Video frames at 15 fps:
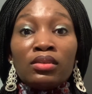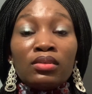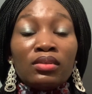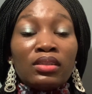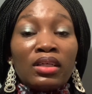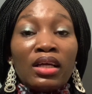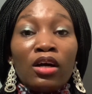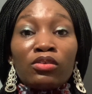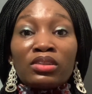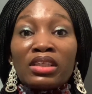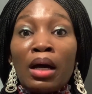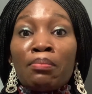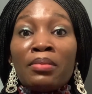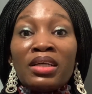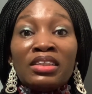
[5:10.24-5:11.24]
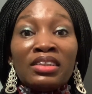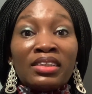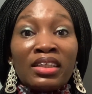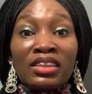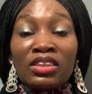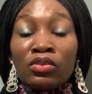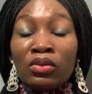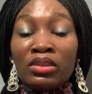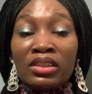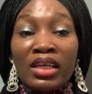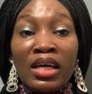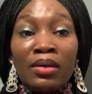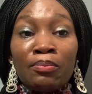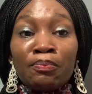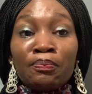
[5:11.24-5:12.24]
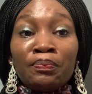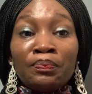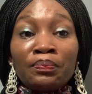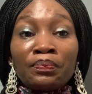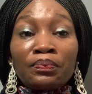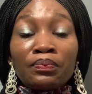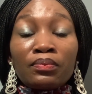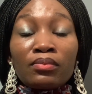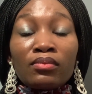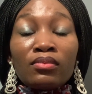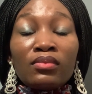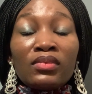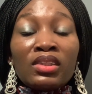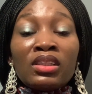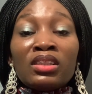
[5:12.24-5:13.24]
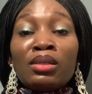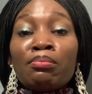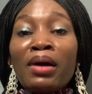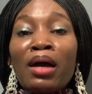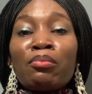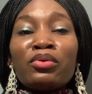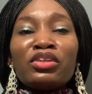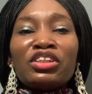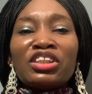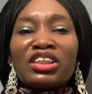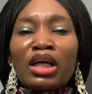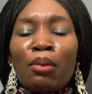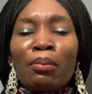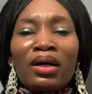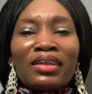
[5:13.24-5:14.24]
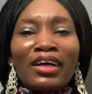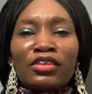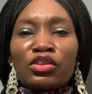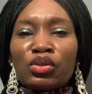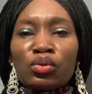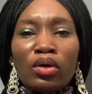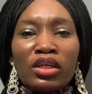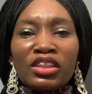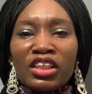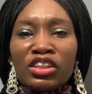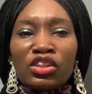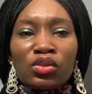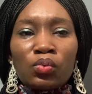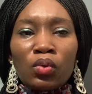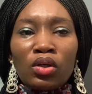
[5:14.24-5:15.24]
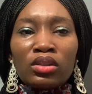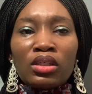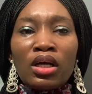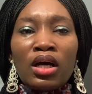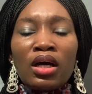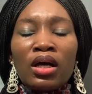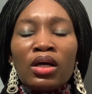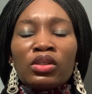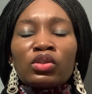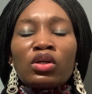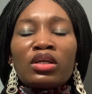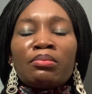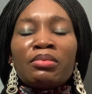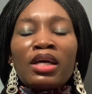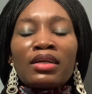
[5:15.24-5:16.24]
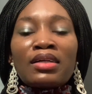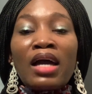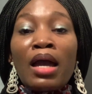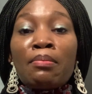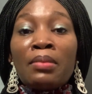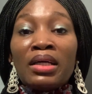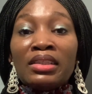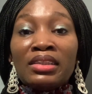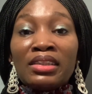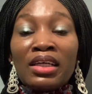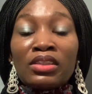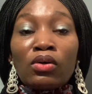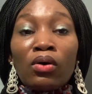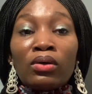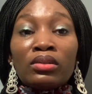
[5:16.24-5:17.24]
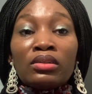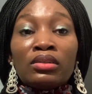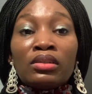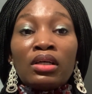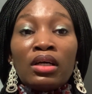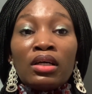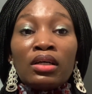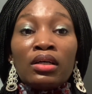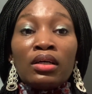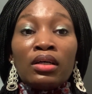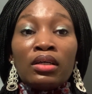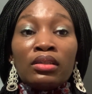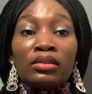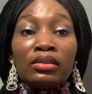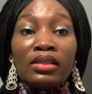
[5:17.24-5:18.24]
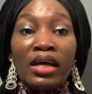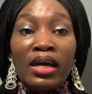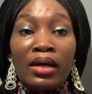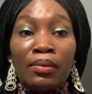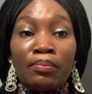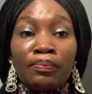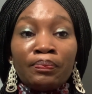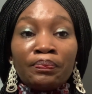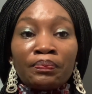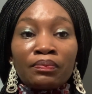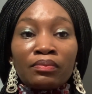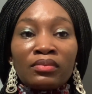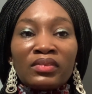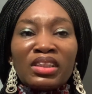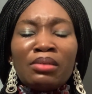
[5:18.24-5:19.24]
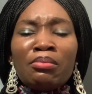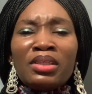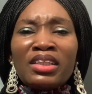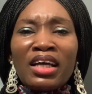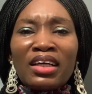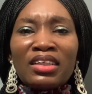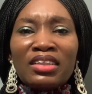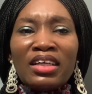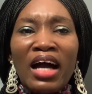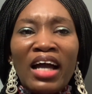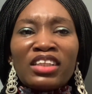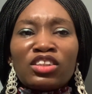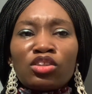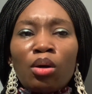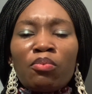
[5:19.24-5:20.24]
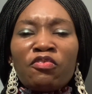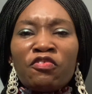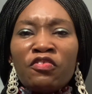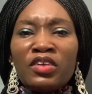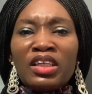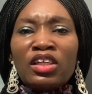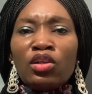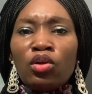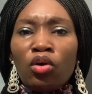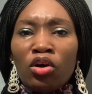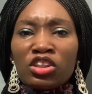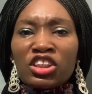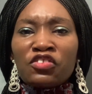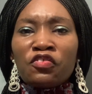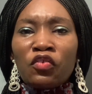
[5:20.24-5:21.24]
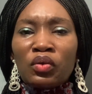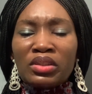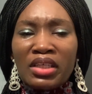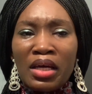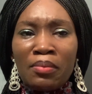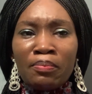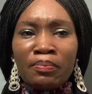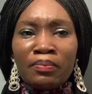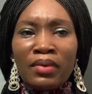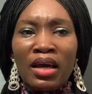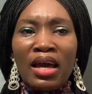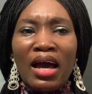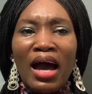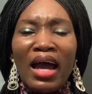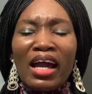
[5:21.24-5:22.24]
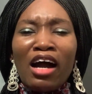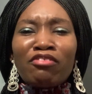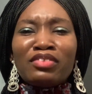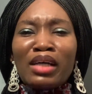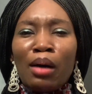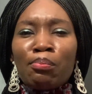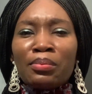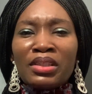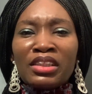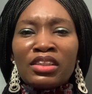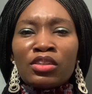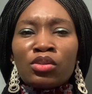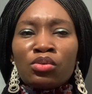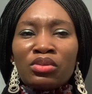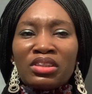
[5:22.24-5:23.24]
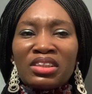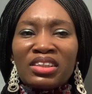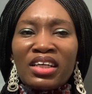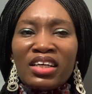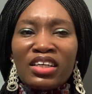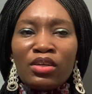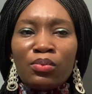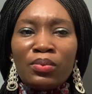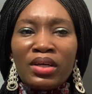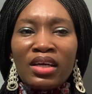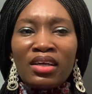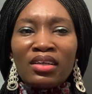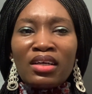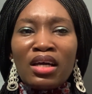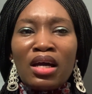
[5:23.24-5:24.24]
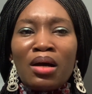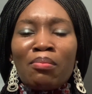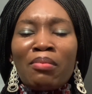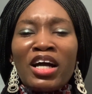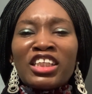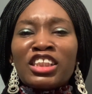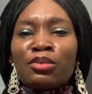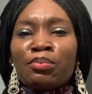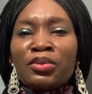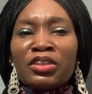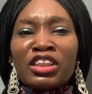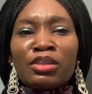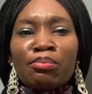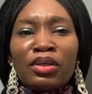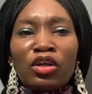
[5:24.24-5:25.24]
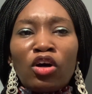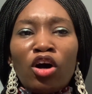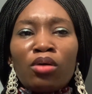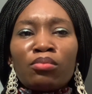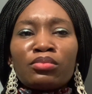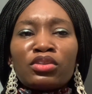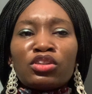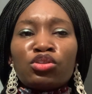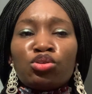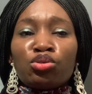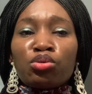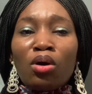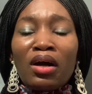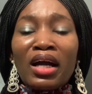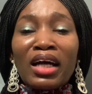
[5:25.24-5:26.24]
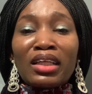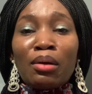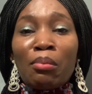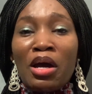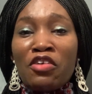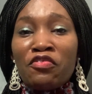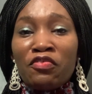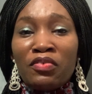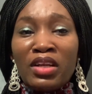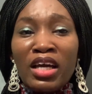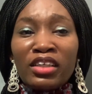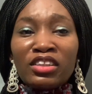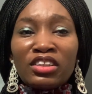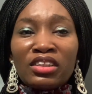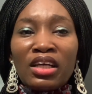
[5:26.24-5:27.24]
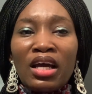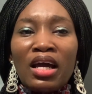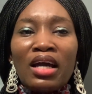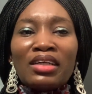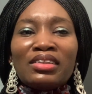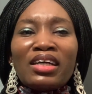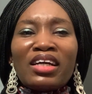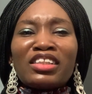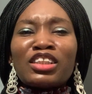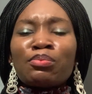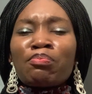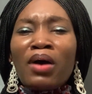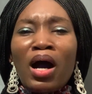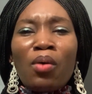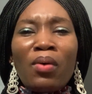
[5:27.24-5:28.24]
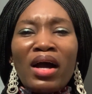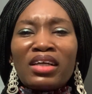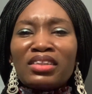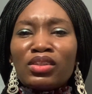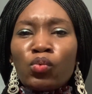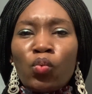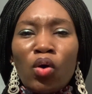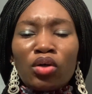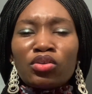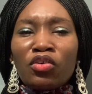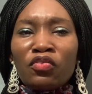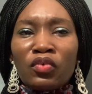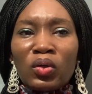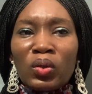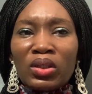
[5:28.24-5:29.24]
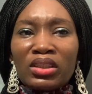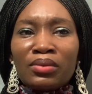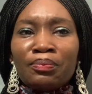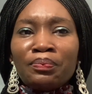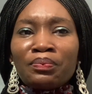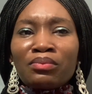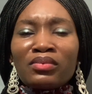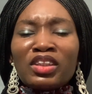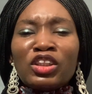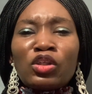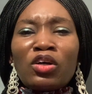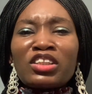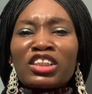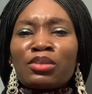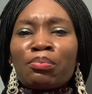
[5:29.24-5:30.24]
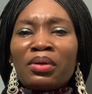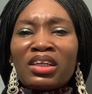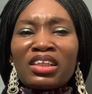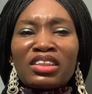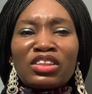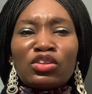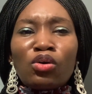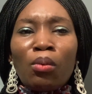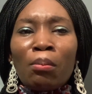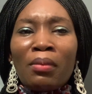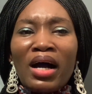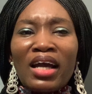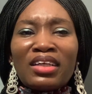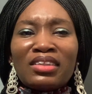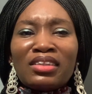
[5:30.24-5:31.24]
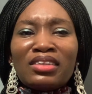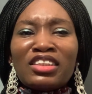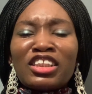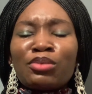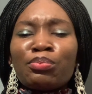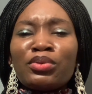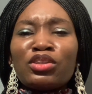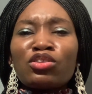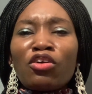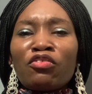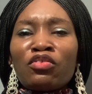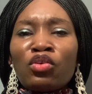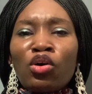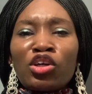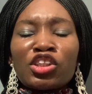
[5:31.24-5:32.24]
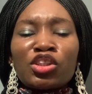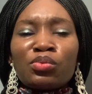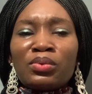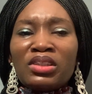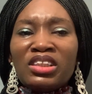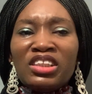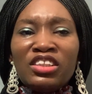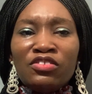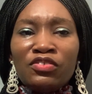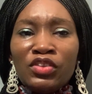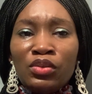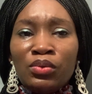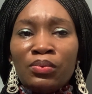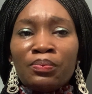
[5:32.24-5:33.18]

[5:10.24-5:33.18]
Then I'll start meditating on them. The Bible is sharper than two-edged sword. So immediately I meditate on them, immediately I stop feeling lust for them. I have the ability to stay away. My spirit becomes stronger than my flesh. There is power in the word of God. Just speak it in your mind, the spirit of lust will leave you.